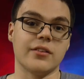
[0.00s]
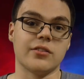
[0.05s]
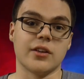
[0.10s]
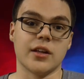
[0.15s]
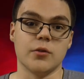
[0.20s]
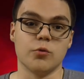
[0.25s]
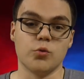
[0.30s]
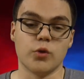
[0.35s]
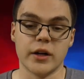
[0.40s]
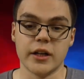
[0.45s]
is
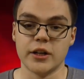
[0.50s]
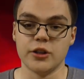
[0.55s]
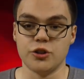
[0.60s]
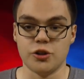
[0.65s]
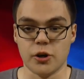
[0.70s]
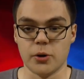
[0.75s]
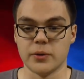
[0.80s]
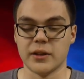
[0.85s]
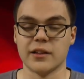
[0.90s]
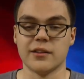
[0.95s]
a running
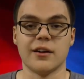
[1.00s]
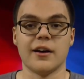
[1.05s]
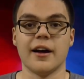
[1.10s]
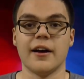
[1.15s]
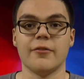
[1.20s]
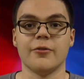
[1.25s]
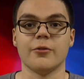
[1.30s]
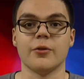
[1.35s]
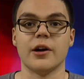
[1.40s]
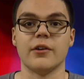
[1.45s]
joke that they'll
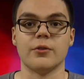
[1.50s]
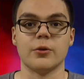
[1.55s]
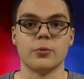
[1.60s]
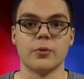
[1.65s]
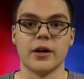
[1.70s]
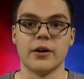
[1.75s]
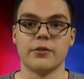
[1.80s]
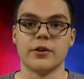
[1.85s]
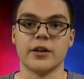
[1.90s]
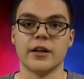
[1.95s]
have forever.
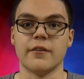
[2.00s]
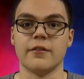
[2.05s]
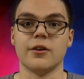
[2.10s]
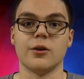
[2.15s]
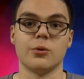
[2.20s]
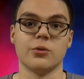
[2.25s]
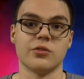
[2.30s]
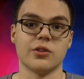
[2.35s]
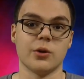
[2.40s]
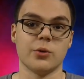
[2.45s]
Wherever Kevin
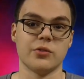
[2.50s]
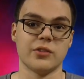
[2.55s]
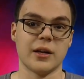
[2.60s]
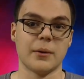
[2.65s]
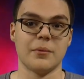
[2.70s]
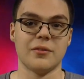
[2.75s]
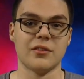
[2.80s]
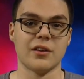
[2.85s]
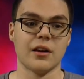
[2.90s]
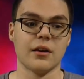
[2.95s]
Owens goes,
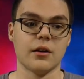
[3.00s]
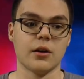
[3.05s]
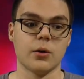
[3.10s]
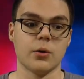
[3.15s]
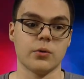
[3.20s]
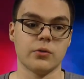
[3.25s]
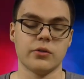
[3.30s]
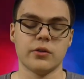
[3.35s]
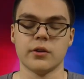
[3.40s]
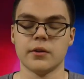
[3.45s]
Sami Zayn
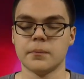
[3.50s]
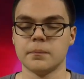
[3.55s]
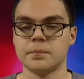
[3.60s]
goes.